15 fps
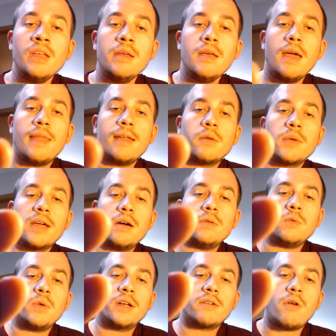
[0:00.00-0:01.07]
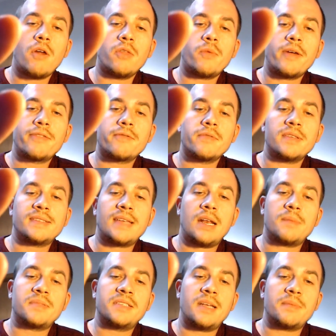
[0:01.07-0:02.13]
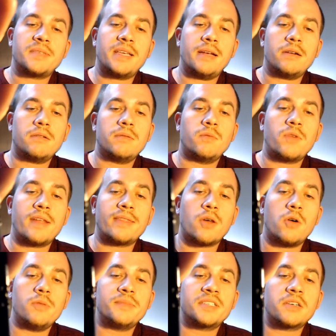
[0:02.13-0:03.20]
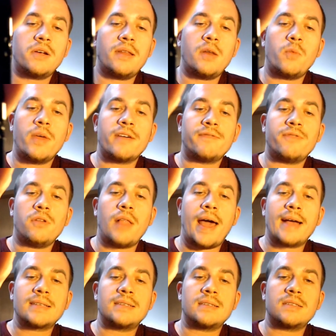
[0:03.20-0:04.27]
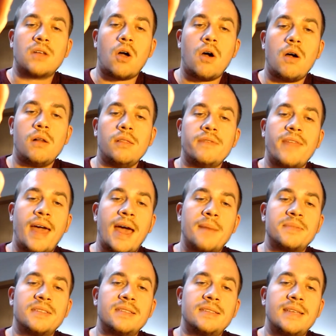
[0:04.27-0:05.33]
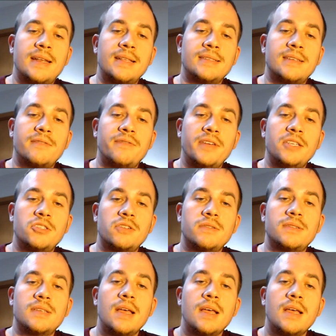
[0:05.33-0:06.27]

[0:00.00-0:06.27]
There we go. We are all the way through the setup steps here. We're at the home screen and we have full access to all of the apps and settings and features.